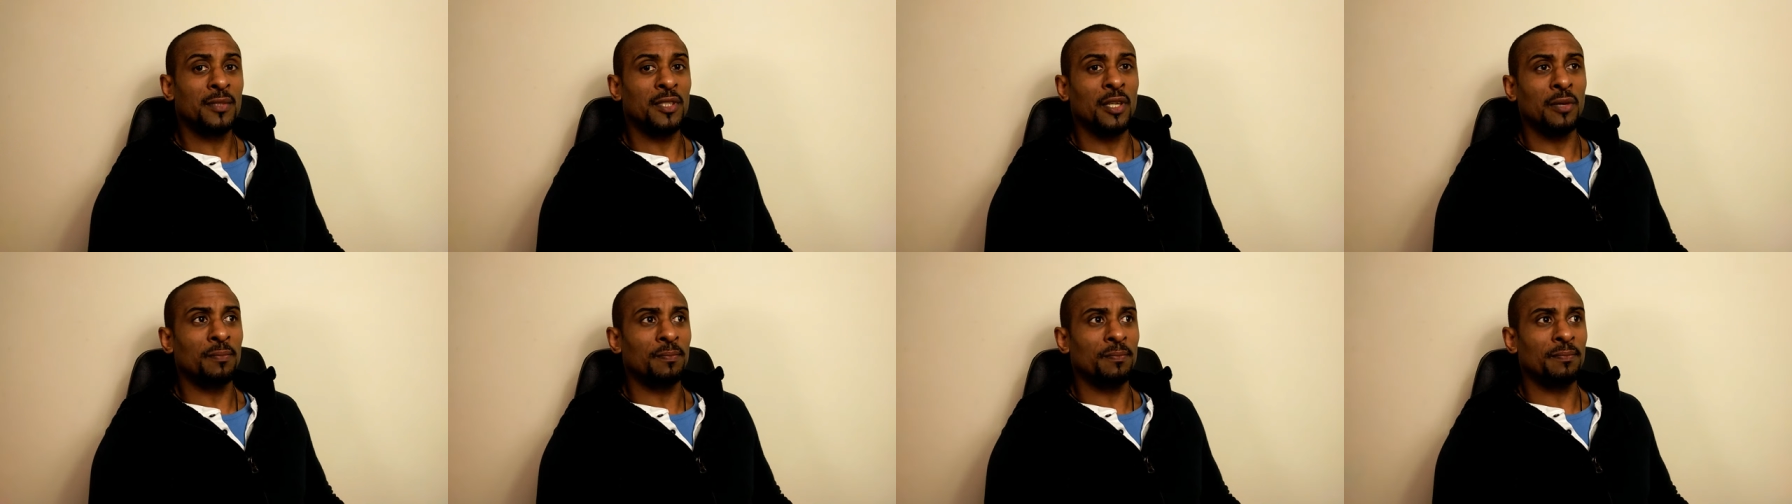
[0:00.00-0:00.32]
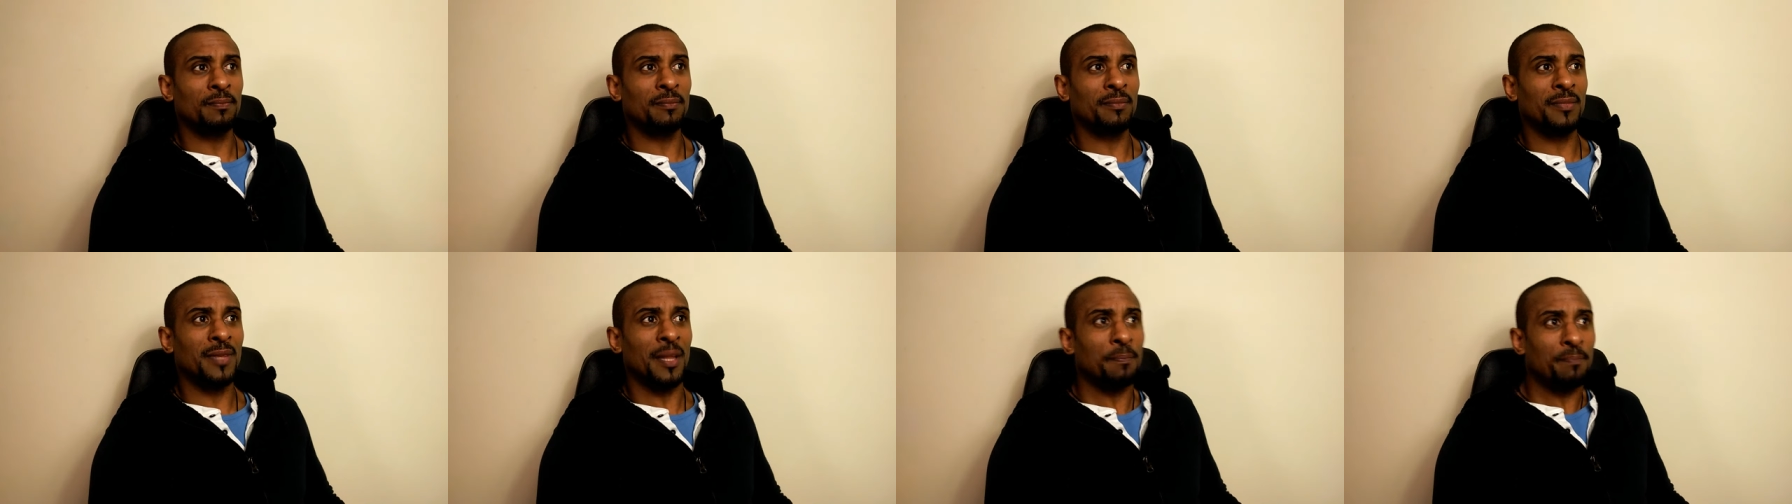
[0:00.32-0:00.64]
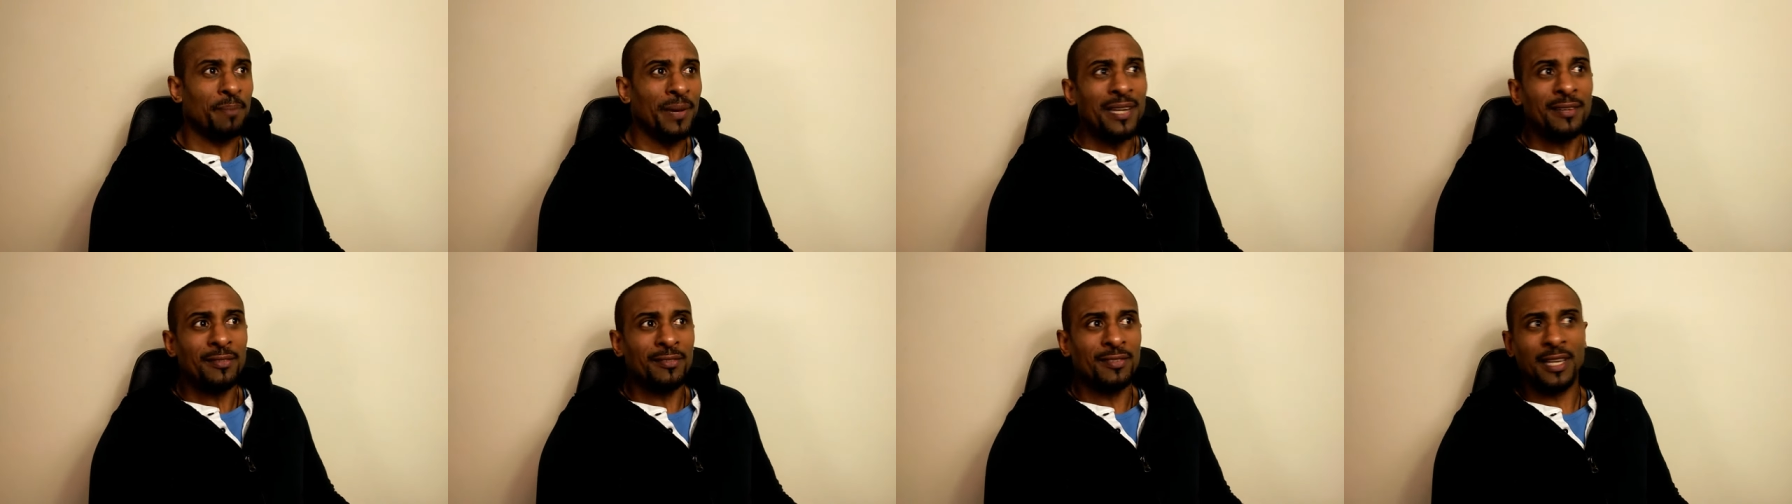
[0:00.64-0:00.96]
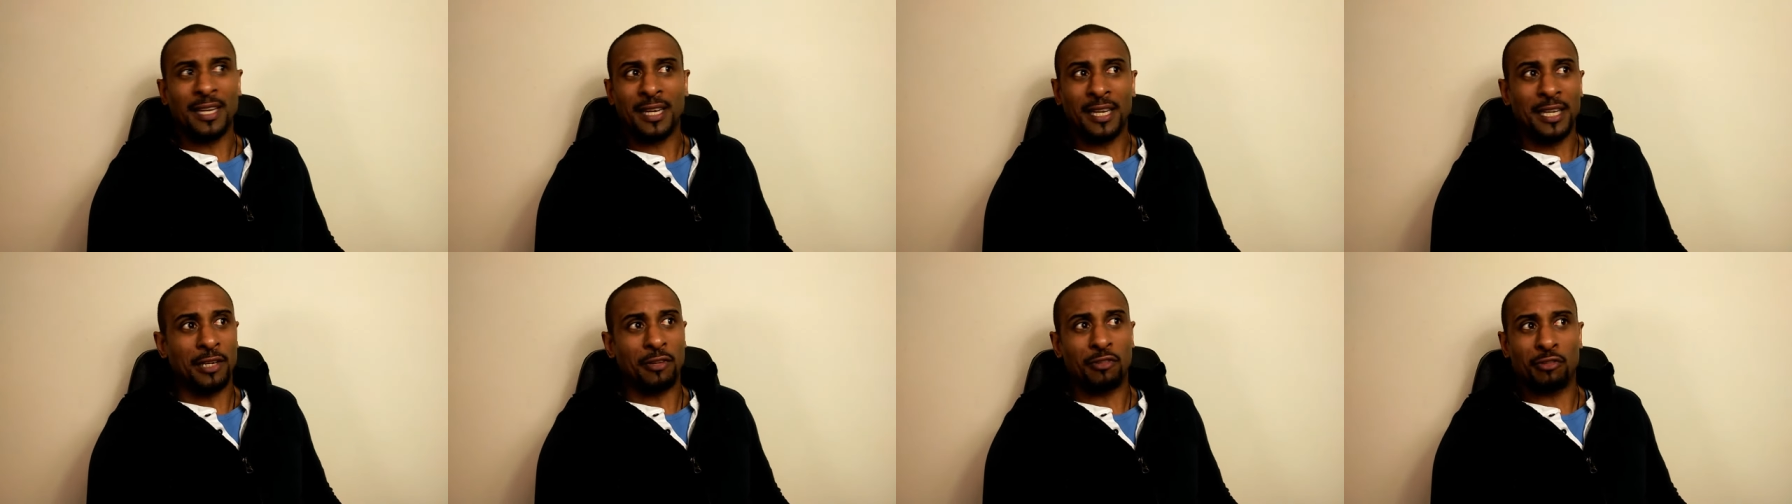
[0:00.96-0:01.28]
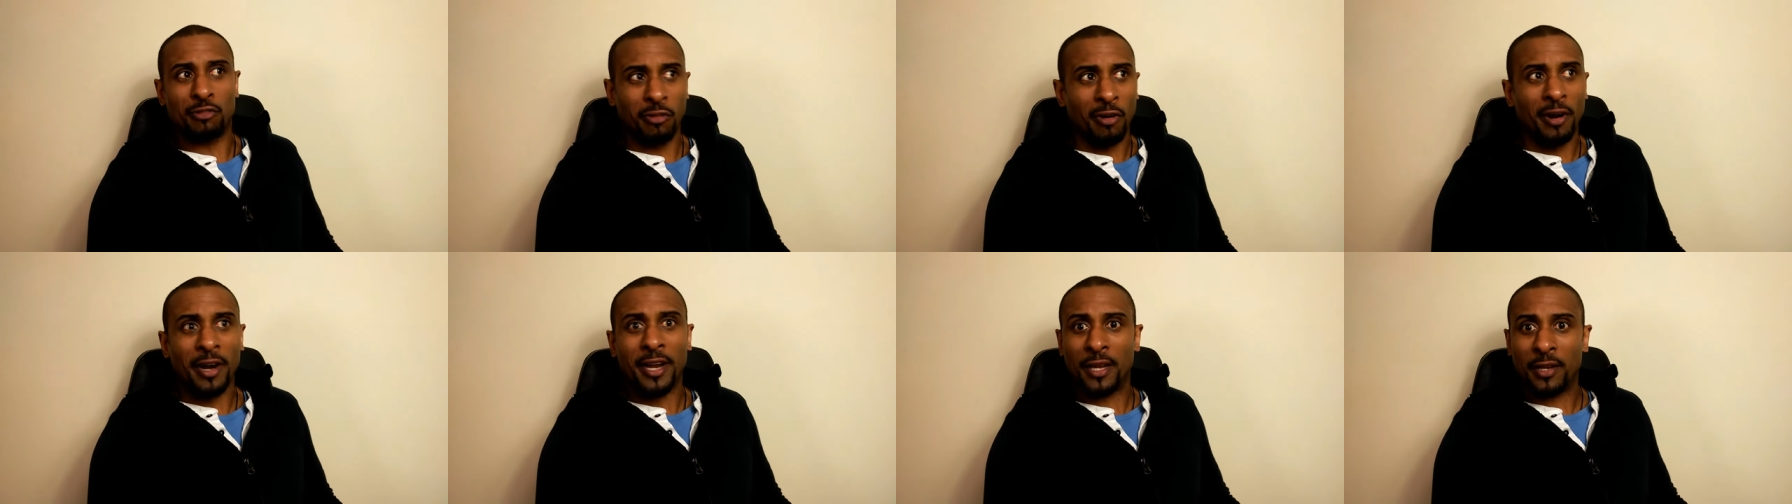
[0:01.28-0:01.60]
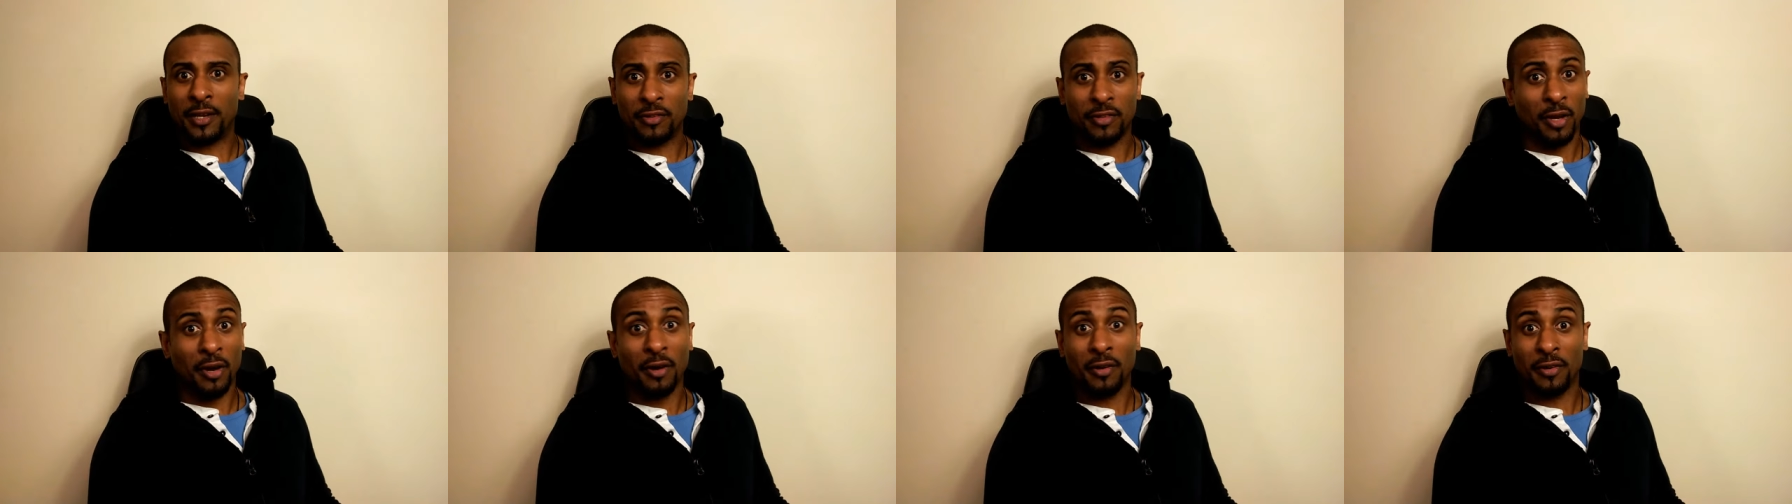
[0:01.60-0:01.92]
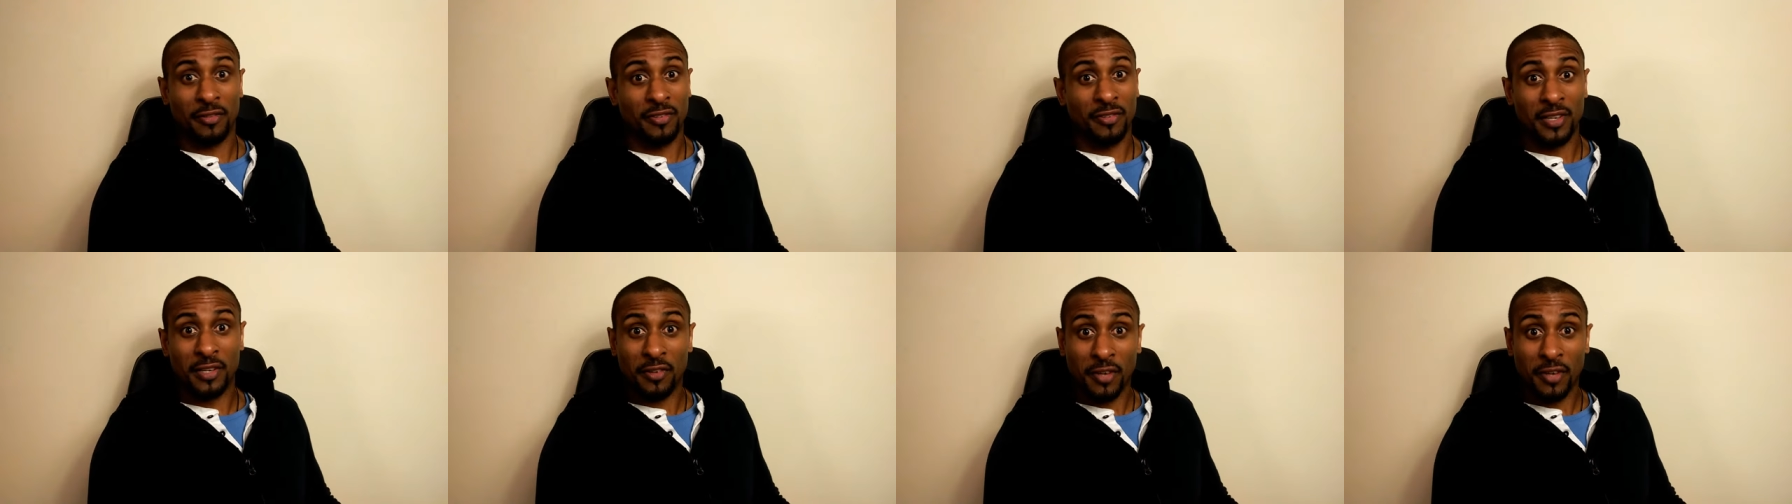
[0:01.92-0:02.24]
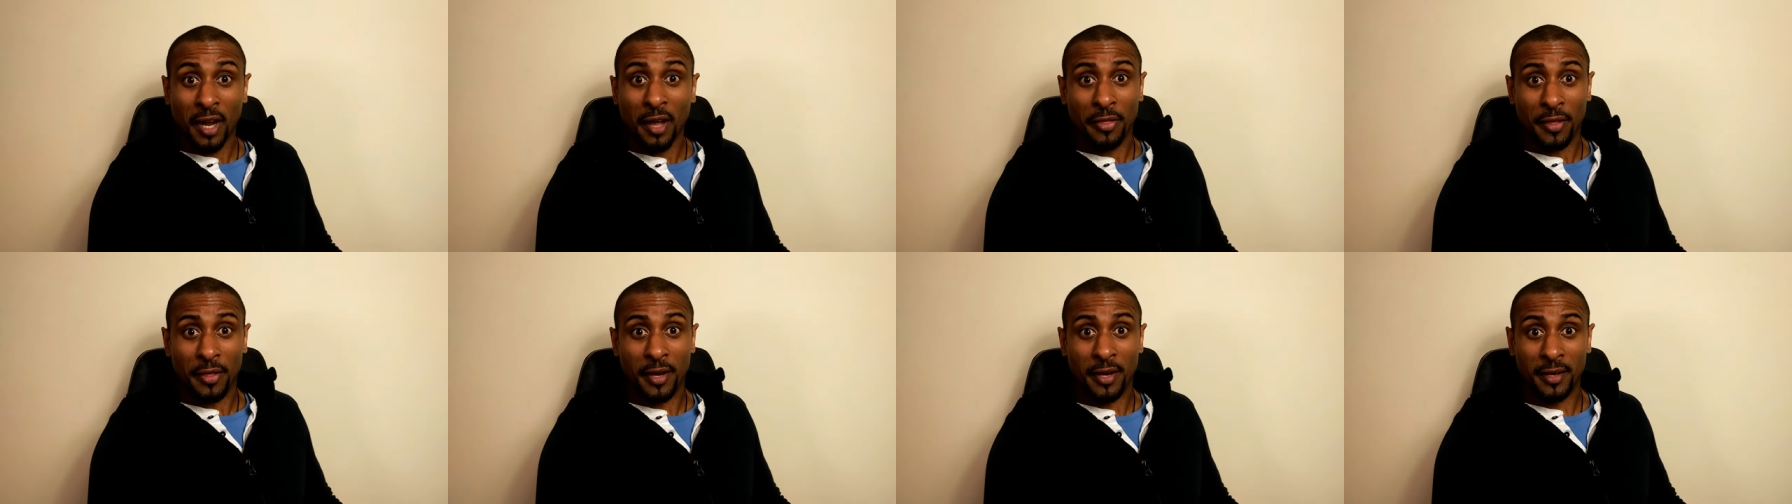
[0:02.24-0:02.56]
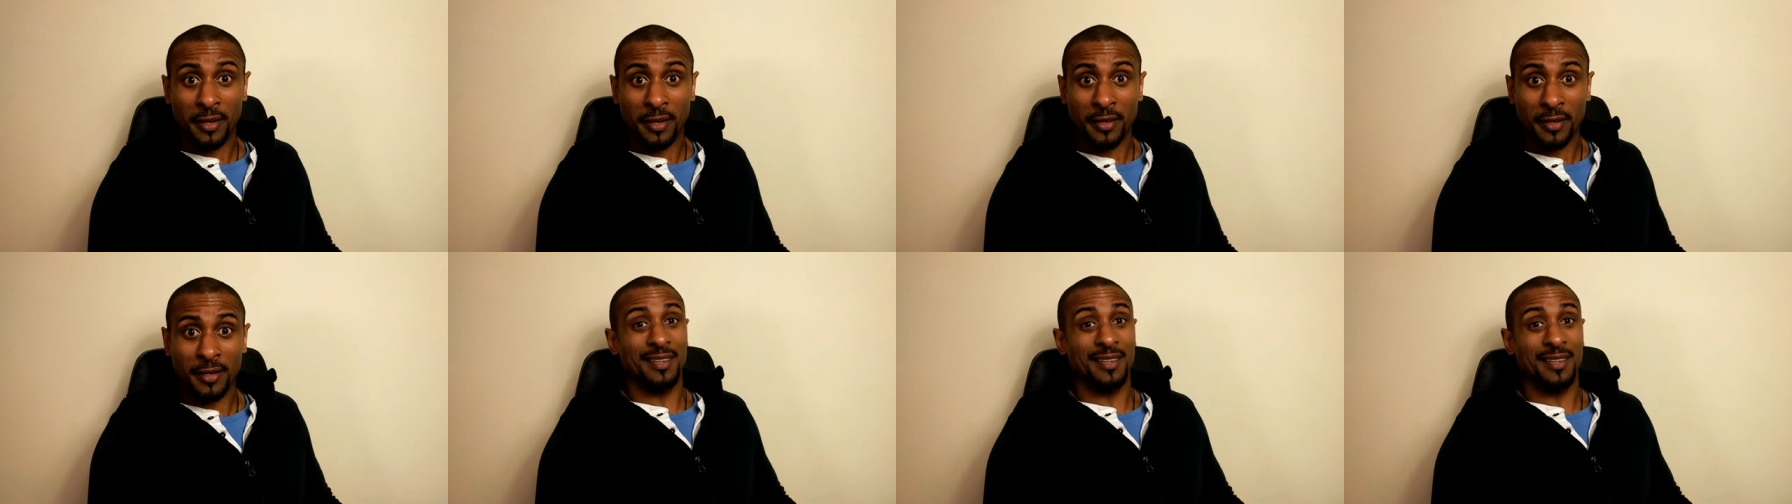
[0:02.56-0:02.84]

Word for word: So they're basically trying as hard as each other.